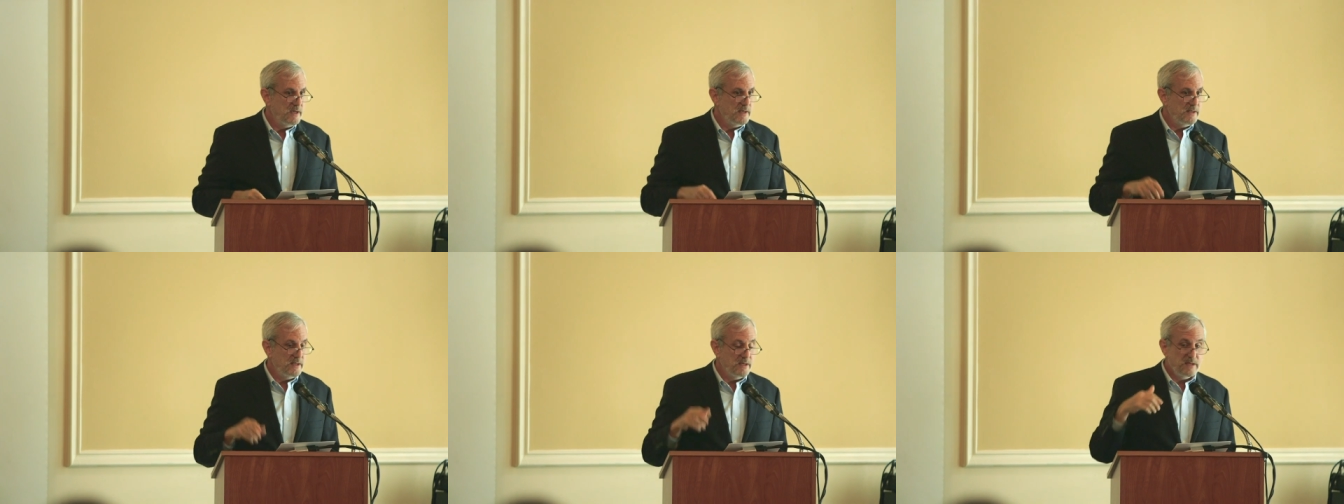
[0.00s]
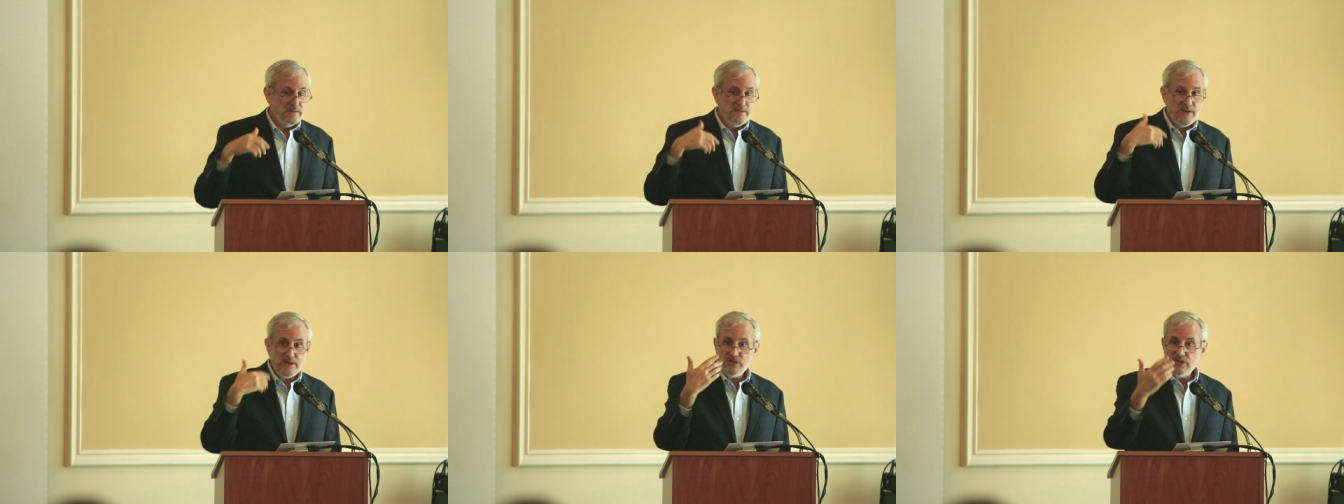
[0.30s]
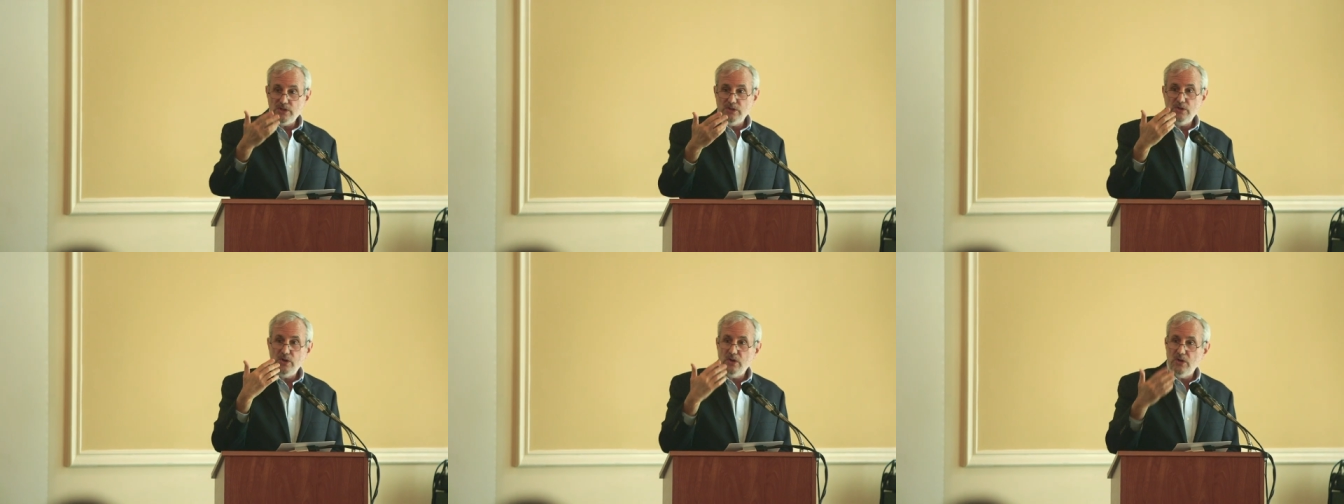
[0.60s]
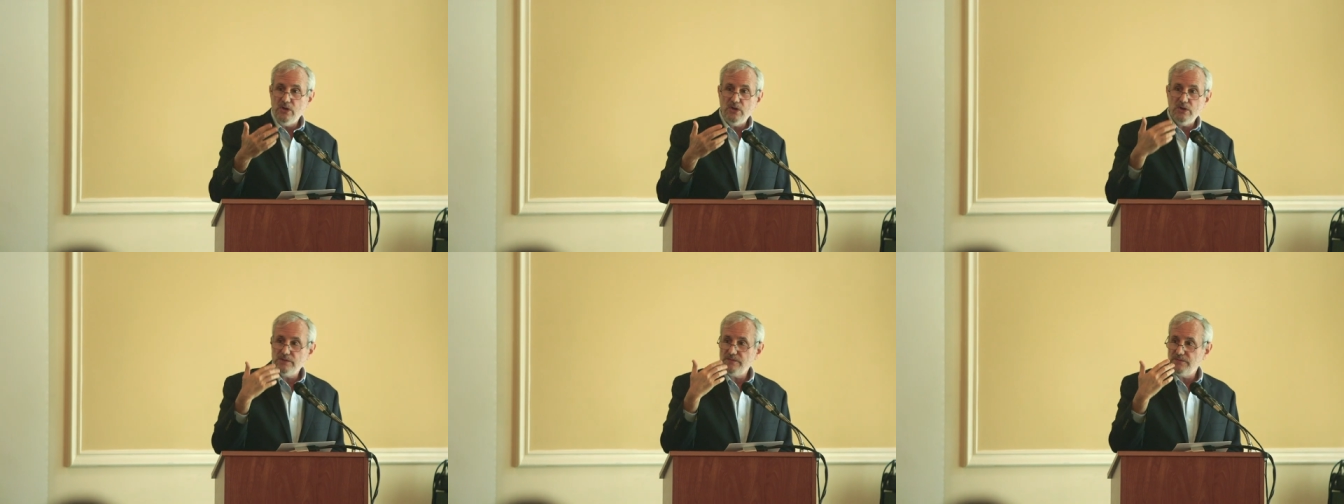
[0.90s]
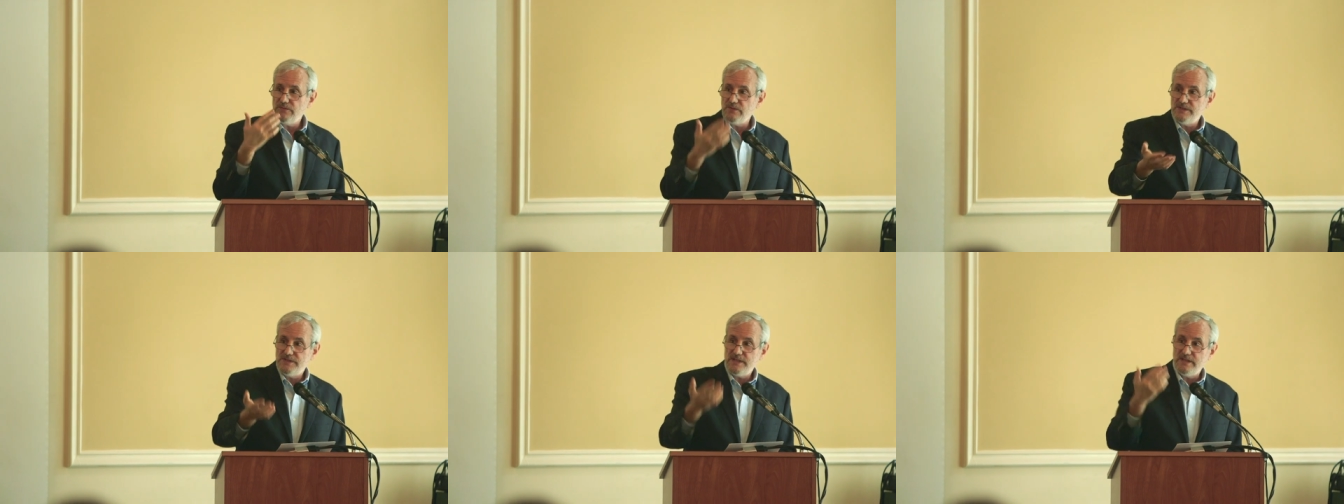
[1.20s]
The convention calls
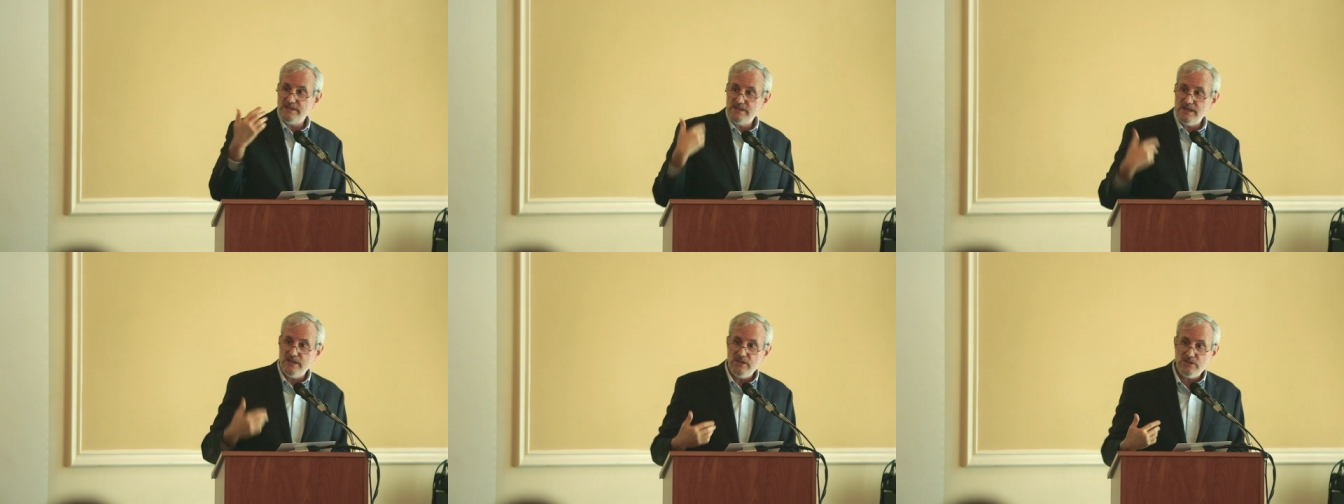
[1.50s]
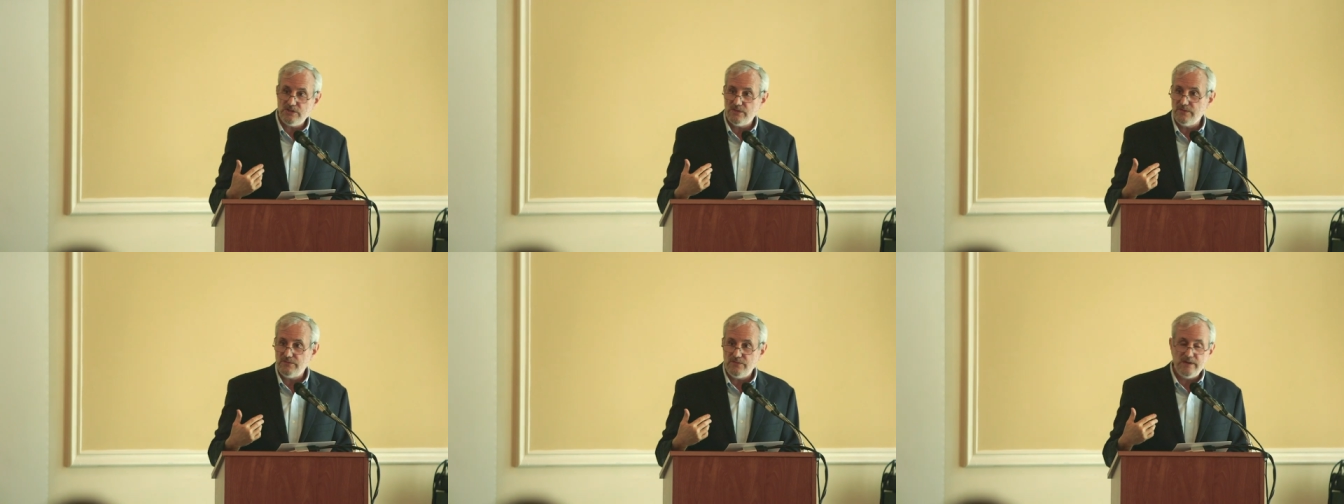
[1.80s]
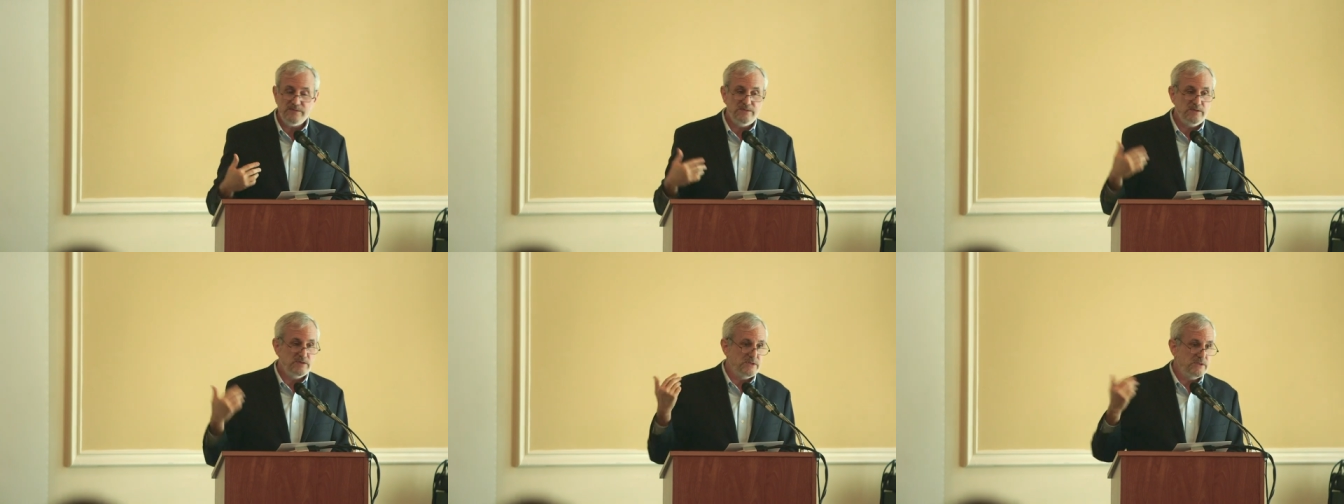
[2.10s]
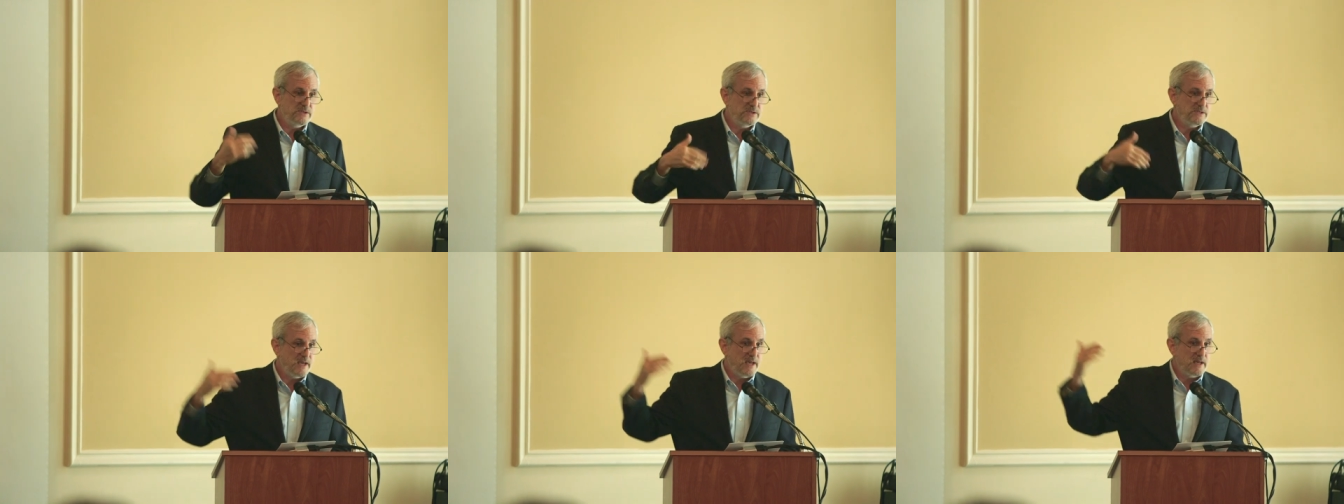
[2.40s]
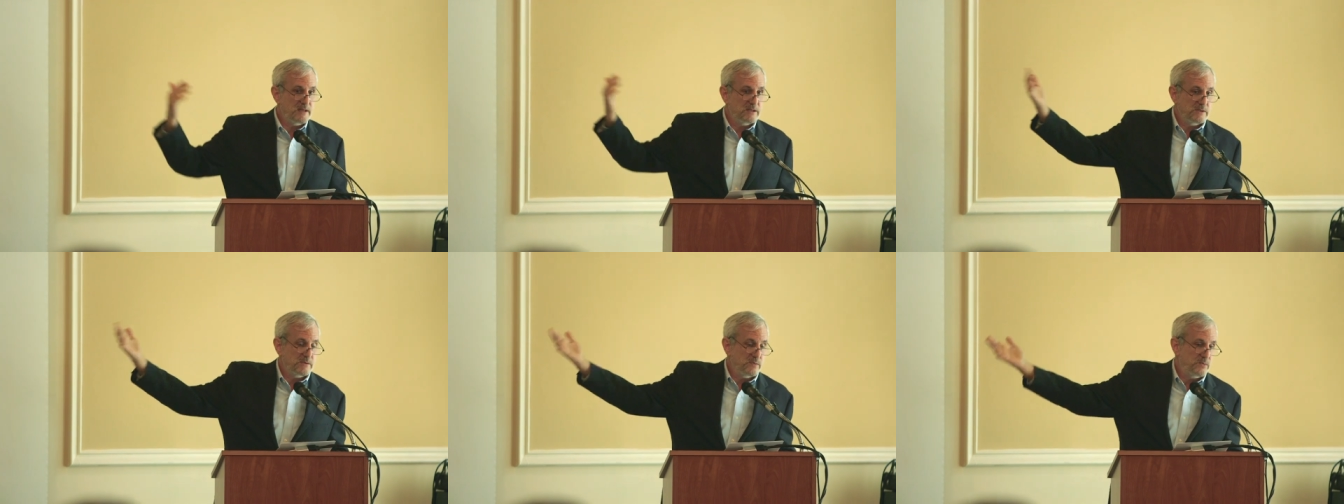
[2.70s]
for cessation of refugee
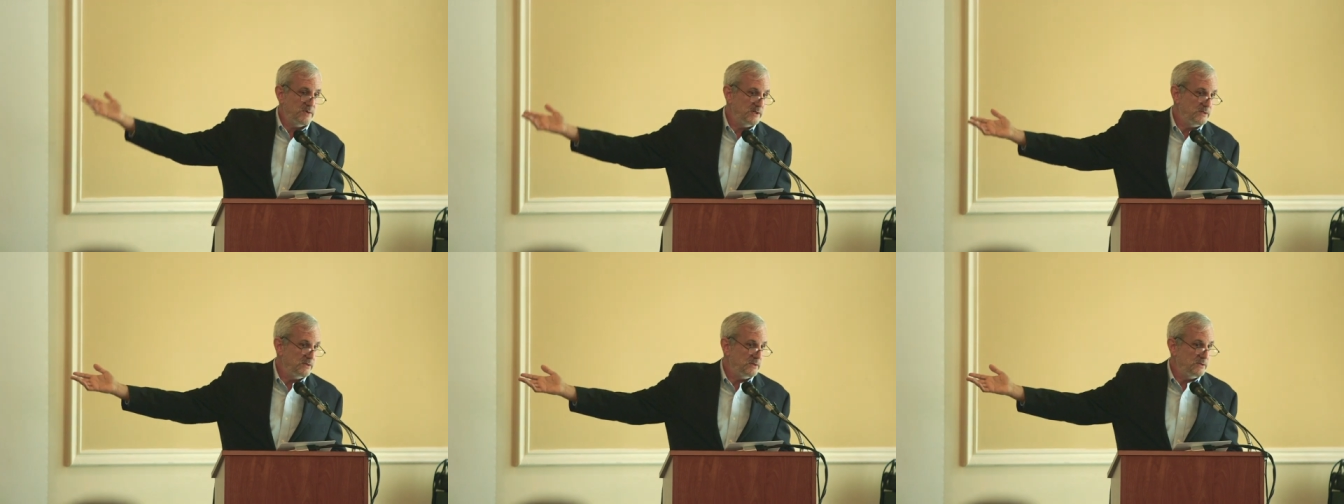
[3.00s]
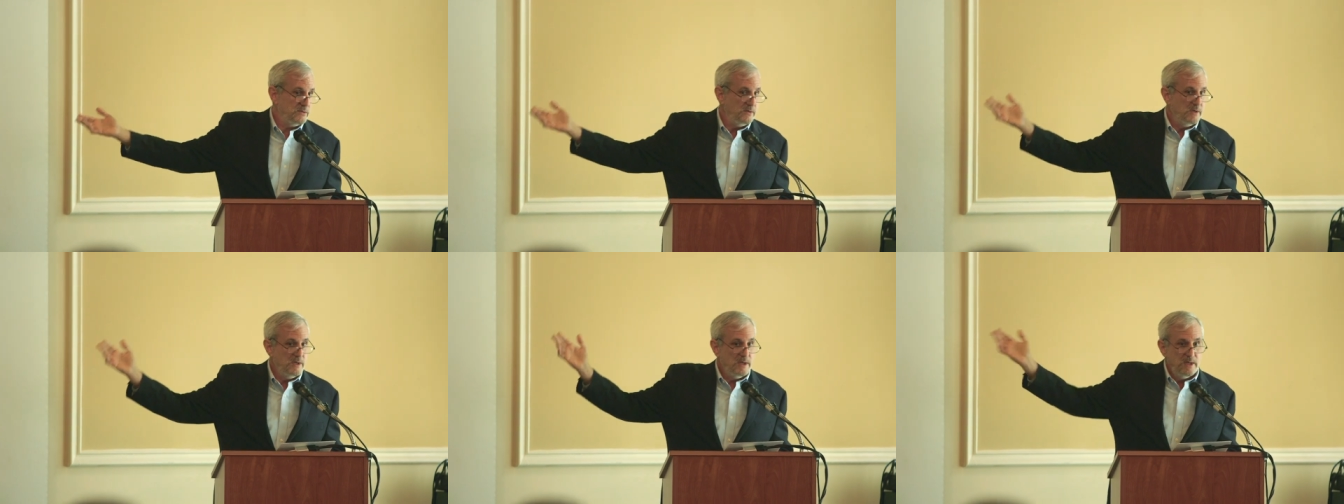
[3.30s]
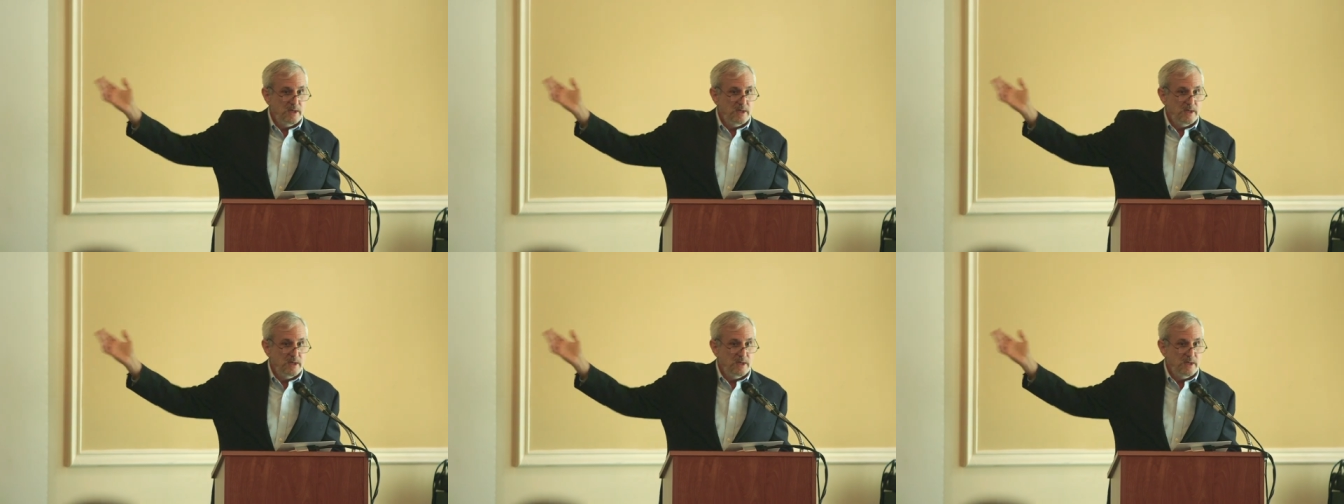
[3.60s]
status when you're,